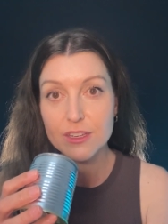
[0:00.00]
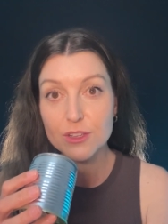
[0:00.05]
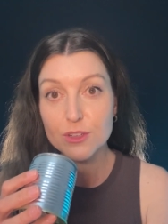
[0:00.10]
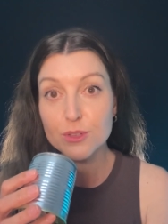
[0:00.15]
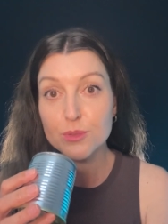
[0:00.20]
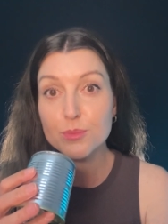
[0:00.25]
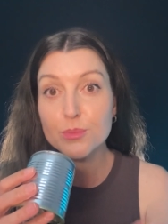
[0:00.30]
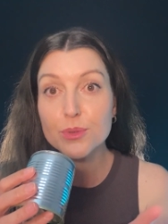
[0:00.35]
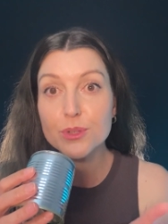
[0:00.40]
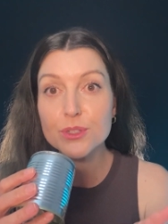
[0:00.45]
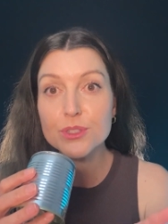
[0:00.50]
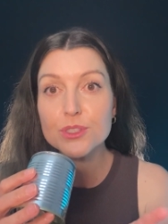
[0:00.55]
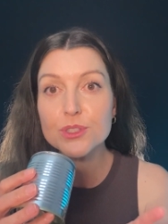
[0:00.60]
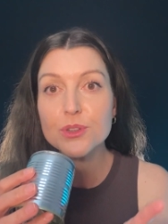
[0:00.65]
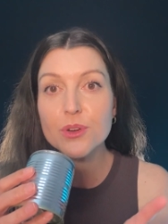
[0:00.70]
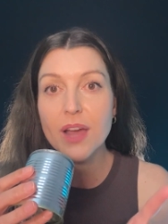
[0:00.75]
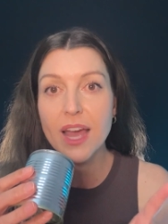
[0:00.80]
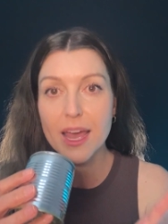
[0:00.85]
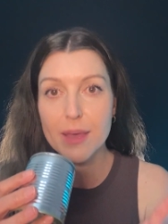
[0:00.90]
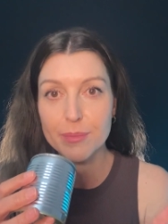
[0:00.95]
could boost
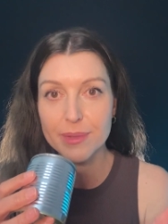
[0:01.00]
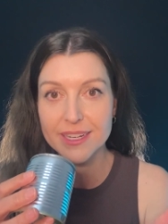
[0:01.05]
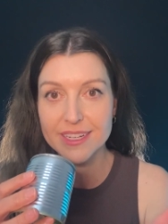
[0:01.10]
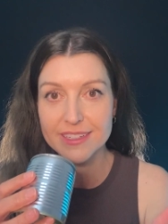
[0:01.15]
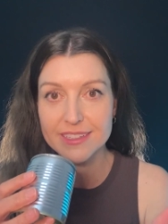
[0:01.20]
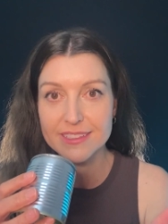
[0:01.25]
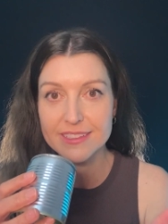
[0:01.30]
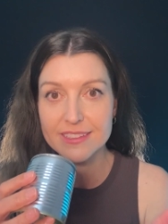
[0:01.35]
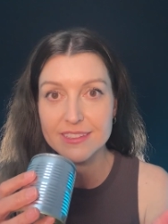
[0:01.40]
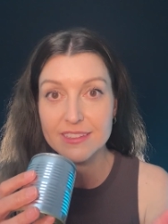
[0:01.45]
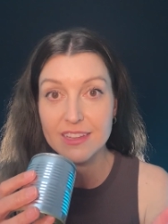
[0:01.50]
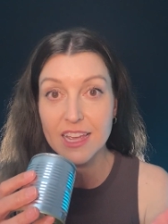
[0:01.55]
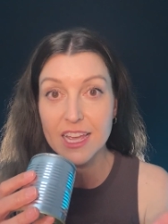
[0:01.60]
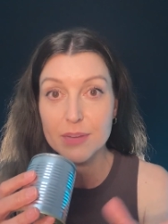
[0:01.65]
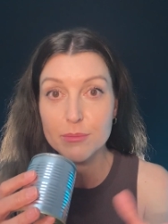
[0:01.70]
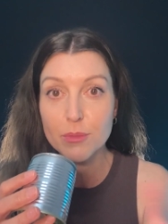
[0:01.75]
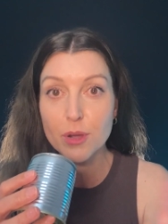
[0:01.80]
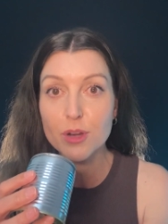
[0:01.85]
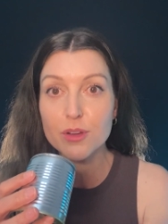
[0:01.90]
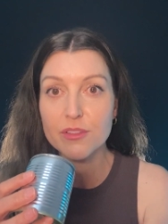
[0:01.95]
your happiness
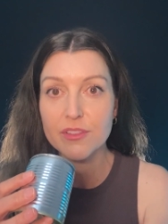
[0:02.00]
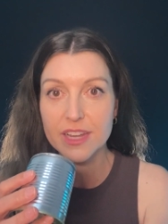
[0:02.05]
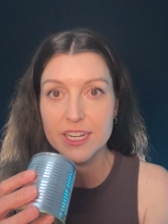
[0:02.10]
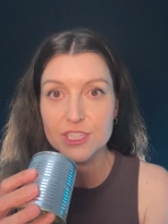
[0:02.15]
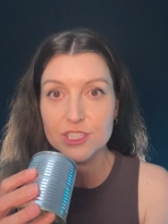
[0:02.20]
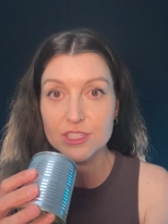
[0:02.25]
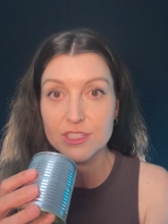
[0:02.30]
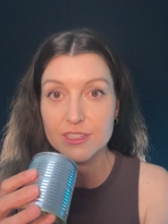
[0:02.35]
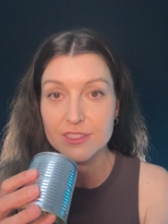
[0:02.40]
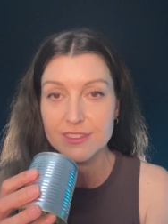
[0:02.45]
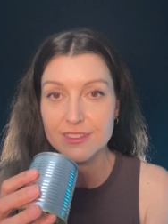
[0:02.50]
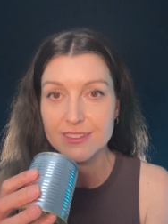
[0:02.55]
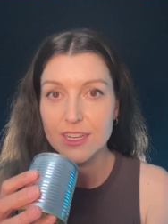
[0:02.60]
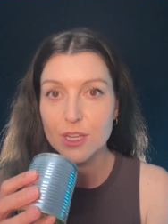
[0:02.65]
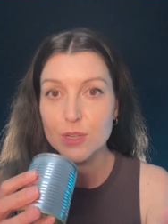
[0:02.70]
and motivation?